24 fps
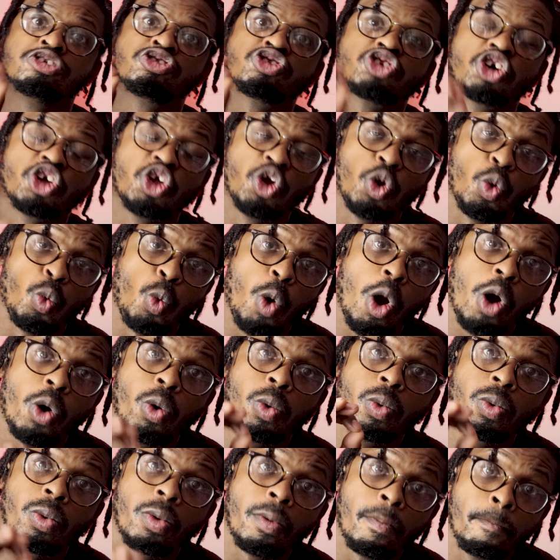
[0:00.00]
so you
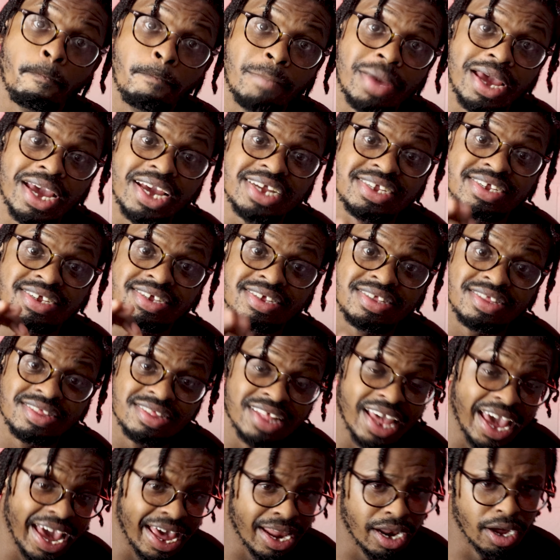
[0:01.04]
won't miss
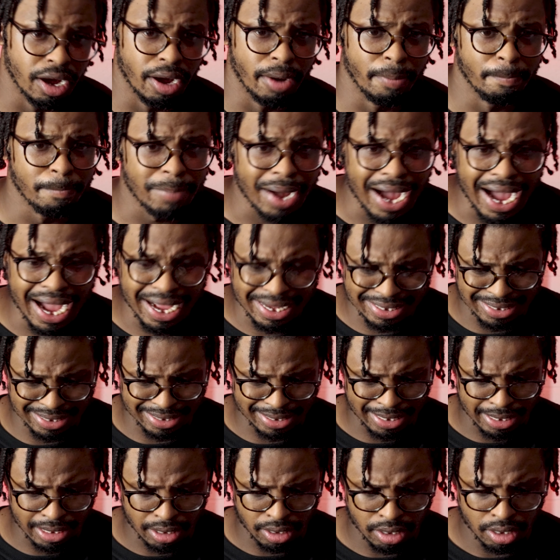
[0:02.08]
that
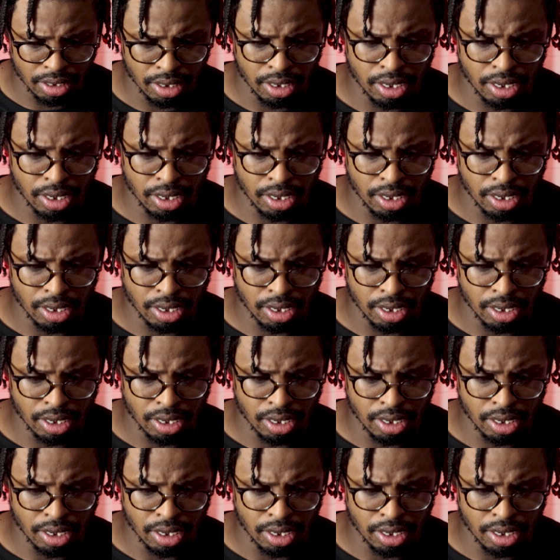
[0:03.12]
unboxing.